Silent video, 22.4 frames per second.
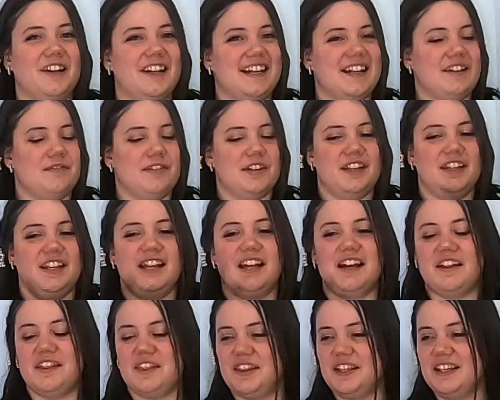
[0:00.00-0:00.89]

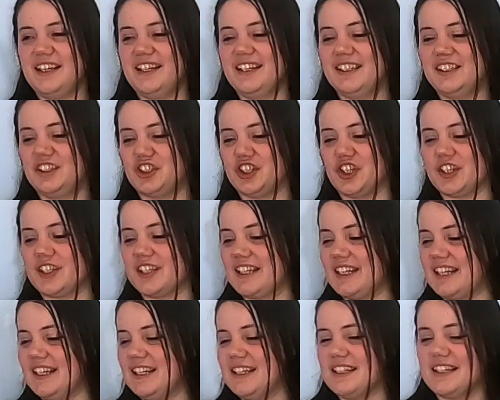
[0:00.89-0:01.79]
given the
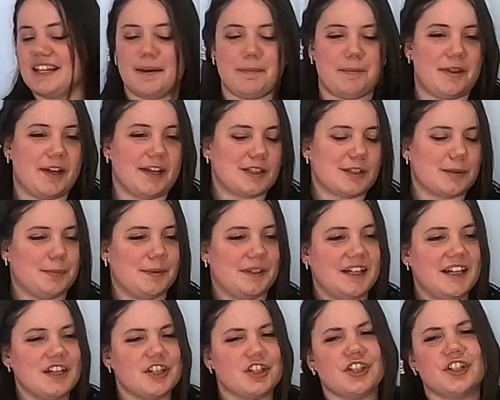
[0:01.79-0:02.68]
just in-depth
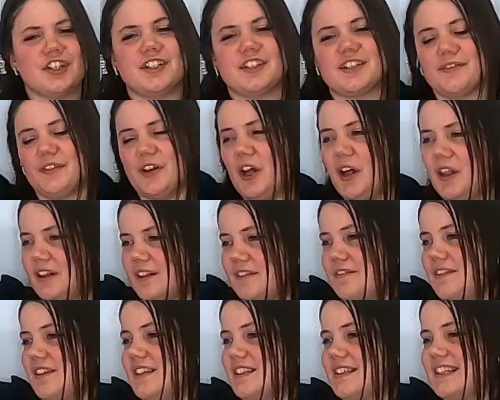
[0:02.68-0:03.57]
explanations of all
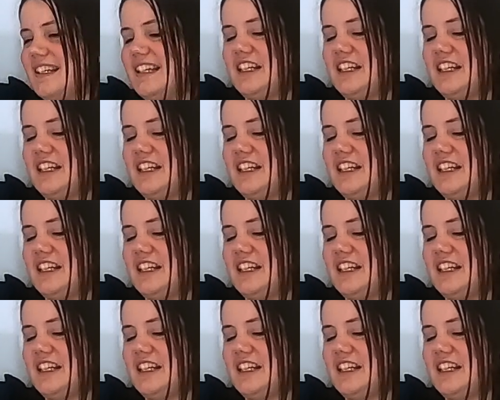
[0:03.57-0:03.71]
of these